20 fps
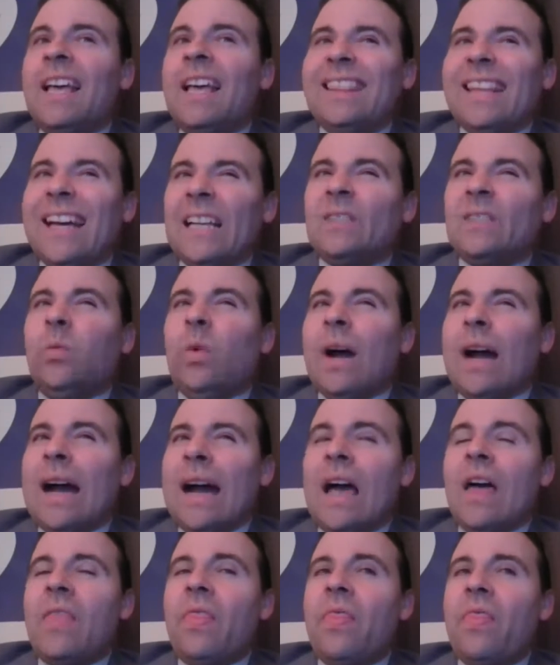That's
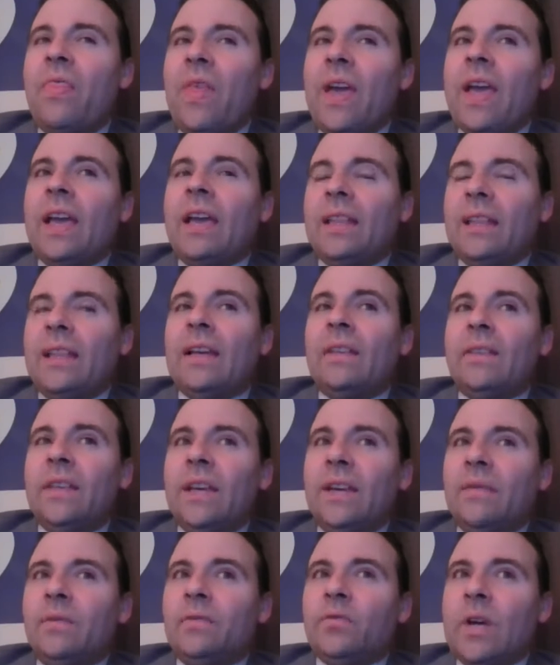why I think now
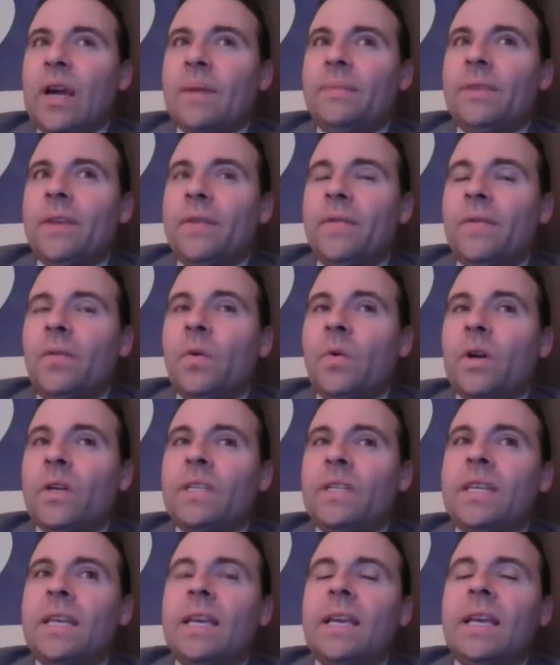they drafted
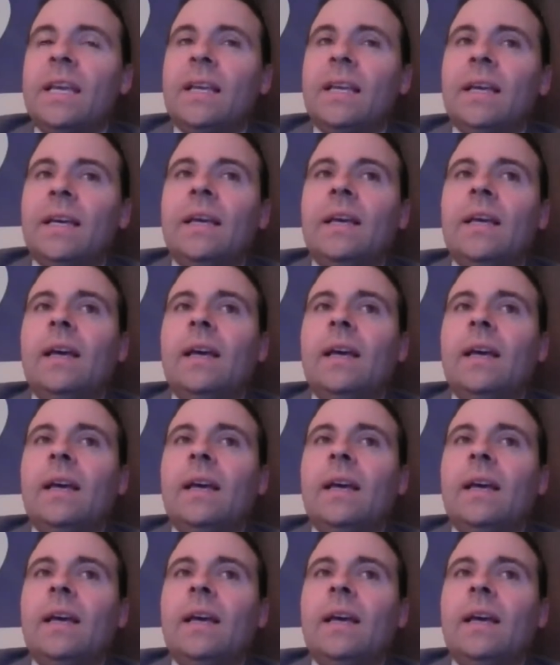14.